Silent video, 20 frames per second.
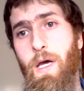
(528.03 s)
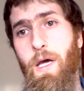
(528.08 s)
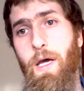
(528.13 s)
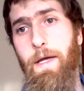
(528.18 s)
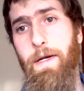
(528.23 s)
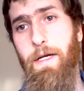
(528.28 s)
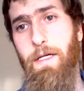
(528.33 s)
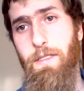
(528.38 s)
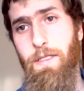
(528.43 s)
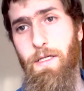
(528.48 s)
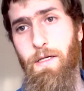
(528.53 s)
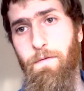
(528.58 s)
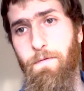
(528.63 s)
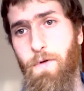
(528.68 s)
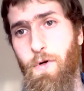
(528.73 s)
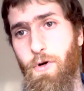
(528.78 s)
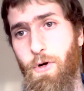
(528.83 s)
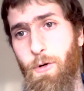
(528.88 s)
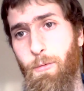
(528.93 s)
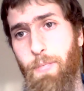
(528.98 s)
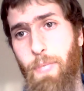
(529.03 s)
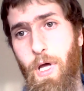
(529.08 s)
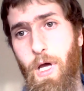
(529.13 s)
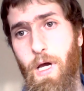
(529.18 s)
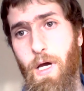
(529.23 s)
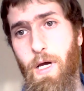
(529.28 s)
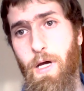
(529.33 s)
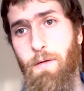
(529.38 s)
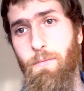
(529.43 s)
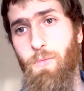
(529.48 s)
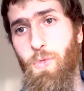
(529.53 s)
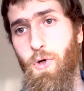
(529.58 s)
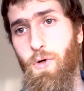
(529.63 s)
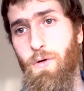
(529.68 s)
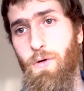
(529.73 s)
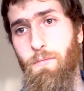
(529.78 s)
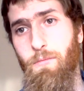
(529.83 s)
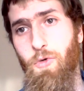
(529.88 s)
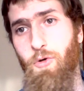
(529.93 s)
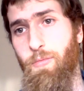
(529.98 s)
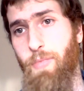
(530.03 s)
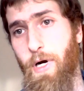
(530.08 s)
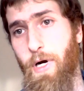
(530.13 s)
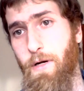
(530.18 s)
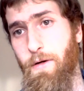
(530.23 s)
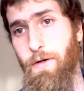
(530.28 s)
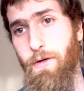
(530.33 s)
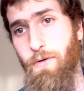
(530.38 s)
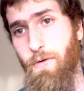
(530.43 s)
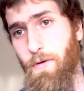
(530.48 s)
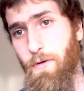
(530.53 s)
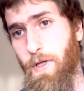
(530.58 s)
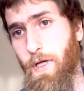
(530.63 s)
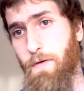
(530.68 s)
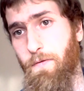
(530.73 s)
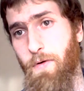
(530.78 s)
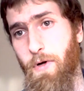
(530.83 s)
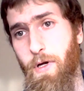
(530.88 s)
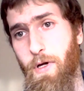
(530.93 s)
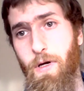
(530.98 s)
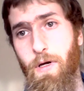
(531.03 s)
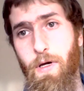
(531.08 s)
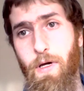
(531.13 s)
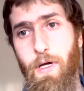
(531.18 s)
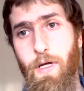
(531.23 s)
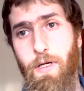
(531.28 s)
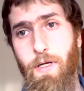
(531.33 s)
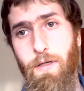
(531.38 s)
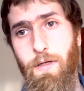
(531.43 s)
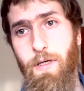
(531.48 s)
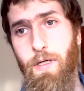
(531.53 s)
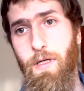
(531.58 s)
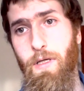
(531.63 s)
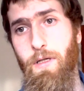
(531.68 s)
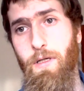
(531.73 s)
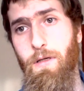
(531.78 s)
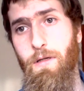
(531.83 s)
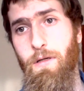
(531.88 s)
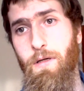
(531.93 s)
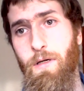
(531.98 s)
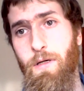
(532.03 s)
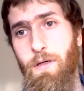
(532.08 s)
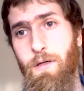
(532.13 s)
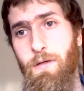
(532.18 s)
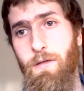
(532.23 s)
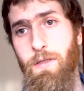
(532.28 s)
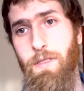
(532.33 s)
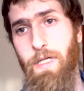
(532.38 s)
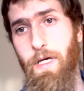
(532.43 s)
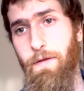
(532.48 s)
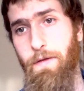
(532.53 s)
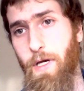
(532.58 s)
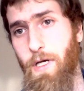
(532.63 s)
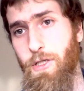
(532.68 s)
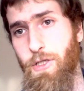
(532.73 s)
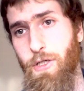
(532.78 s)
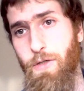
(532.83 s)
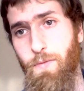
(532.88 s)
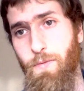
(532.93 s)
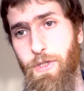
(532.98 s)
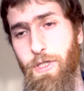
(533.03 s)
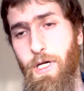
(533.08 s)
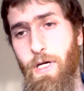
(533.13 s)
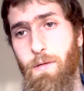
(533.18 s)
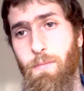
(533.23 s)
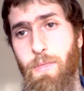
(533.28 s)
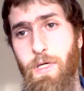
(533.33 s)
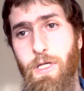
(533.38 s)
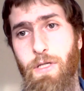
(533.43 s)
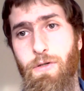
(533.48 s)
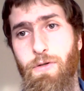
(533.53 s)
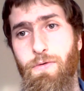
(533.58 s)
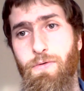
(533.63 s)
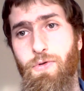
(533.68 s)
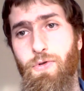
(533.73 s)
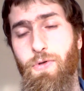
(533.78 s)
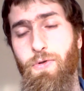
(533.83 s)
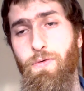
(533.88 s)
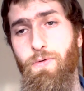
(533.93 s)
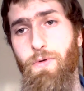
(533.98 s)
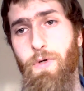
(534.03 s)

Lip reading: and outside of Europe, more brown in North Africa and in South Asia, which can be due to